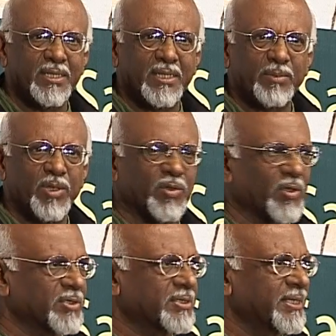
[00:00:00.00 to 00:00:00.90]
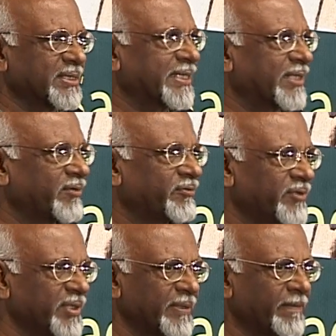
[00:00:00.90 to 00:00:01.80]
come across a set of
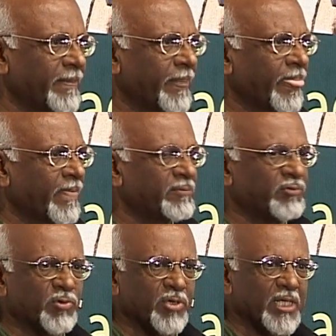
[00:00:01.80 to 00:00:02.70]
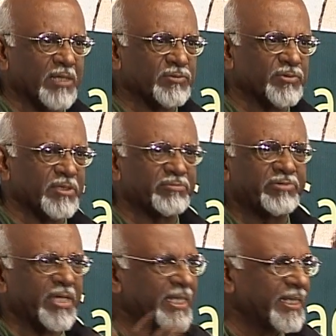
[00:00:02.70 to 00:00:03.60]
photographs which are
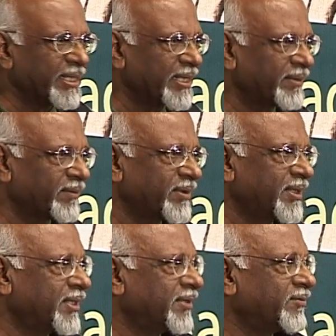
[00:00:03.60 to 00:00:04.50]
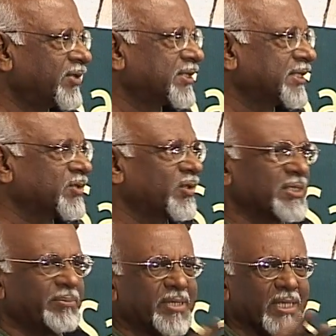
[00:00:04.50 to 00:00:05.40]
fading, which has just
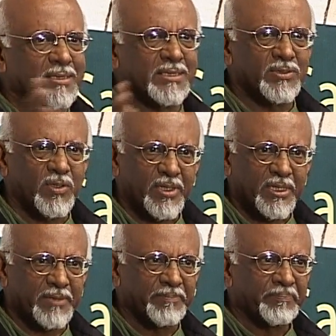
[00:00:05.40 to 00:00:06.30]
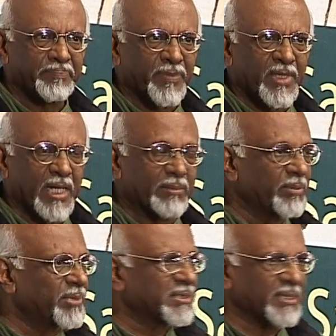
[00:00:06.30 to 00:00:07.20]
got some traces on it. I
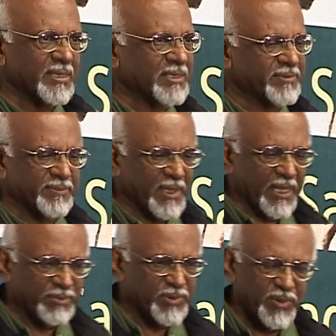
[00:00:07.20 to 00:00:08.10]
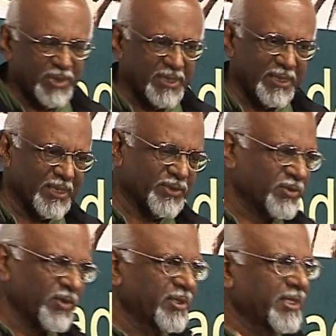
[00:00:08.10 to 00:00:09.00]
remember seeing this absolutely
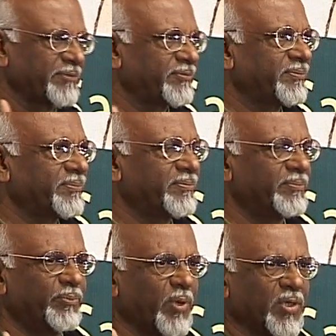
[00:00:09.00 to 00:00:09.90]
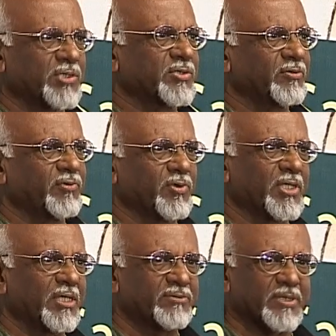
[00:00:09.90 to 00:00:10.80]
extraordinary box of
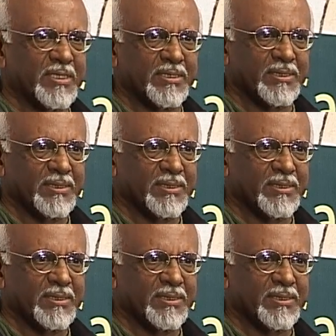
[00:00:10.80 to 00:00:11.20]
photographs that